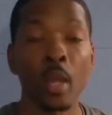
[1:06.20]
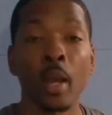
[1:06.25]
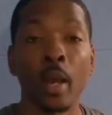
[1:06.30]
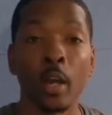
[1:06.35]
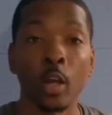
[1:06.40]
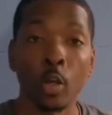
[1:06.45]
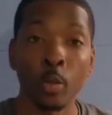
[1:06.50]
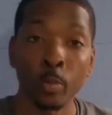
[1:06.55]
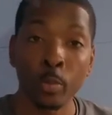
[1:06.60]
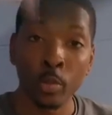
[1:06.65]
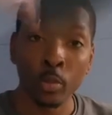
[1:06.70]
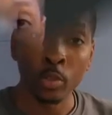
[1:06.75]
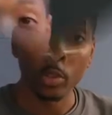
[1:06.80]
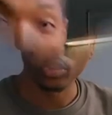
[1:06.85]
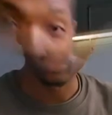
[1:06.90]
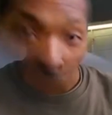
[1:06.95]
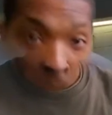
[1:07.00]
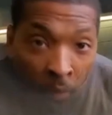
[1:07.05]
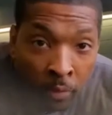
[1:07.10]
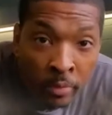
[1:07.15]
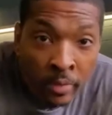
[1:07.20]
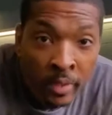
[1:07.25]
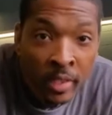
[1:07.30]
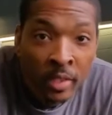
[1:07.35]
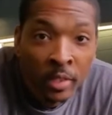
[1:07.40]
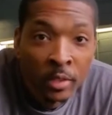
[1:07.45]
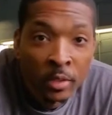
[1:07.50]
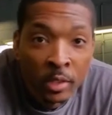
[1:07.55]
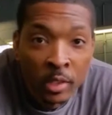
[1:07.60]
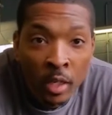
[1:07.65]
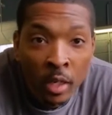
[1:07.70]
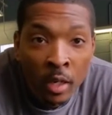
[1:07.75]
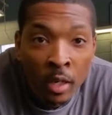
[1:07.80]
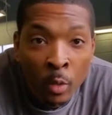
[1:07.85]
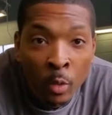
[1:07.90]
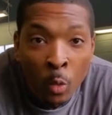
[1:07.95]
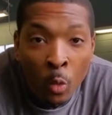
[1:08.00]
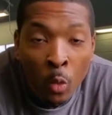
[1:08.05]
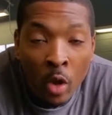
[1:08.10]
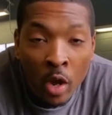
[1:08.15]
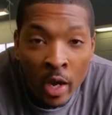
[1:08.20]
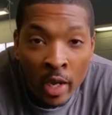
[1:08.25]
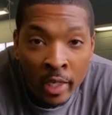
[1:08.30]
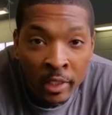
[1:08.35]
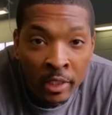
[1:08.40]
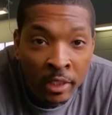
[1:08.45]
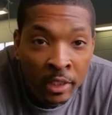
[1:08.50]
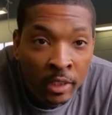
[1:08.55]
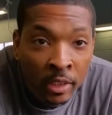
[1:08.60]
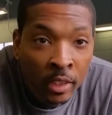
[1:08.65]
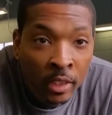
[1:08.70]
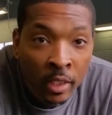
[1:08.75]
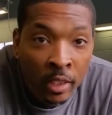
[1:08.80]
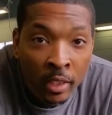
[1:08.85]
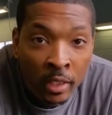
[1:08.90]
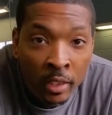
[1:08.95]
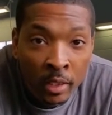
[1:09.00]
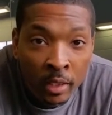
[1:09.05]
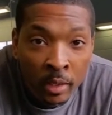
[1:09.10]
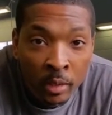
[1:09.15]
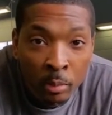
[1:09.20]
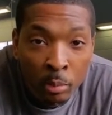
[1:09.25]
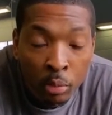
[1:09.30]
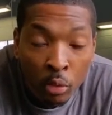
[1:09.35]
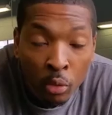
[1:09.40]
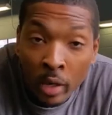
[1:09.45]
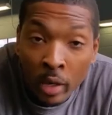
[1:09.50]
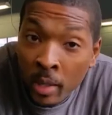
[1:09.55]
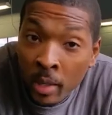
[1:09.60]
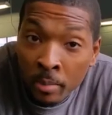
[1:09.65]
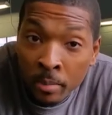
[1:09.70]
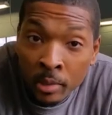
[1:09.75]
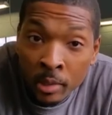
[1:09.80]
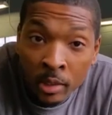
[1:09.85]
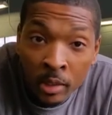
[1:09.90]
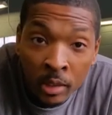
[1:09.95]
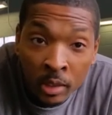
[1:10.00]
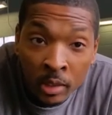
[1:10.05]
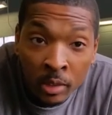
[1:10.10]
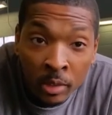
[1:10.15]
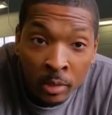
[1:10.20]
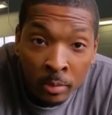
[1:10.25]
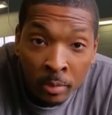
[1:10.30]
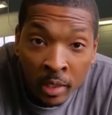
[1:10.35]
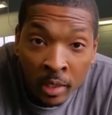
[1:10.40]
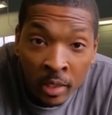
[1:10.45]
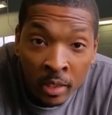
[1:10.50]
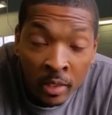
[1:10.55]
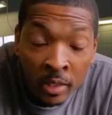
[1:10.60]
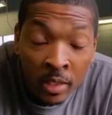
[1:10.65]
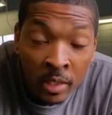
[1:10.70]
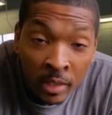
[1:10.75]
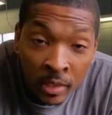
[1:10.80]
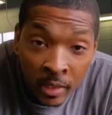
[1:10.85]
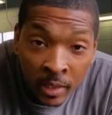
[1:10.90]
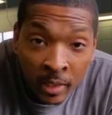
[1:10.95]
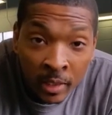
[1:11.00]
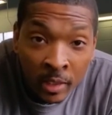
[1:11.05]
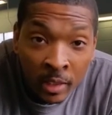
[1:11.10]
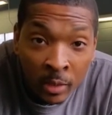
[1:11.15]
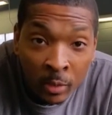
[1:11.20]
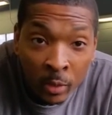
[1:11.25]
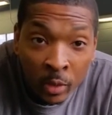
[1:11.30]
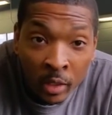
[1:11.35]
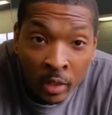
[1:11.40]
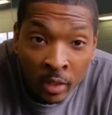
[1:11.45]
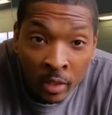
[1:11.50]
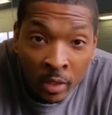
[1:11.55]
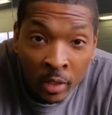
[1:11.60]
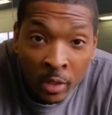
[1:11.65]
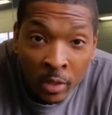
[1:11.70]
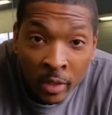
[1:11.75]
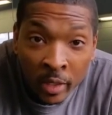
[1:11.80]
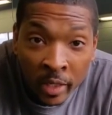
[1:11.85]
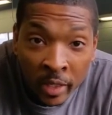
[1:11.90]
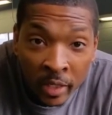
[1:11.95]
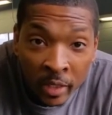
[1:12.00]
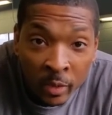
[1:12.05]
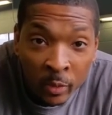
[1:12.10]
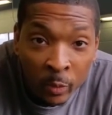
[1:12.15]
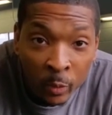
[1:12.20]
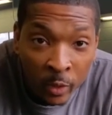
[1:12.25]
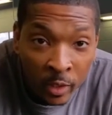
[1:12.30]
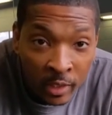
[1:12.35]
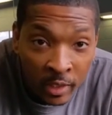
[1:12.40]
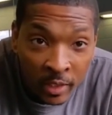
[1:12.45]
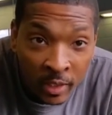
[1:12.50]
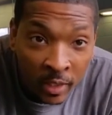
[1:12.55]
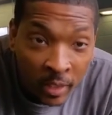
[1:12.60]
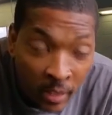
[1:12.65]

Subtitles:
I hope now that the vehicle is all washed and prepped to be detailed, we're going to go ahead and rinse it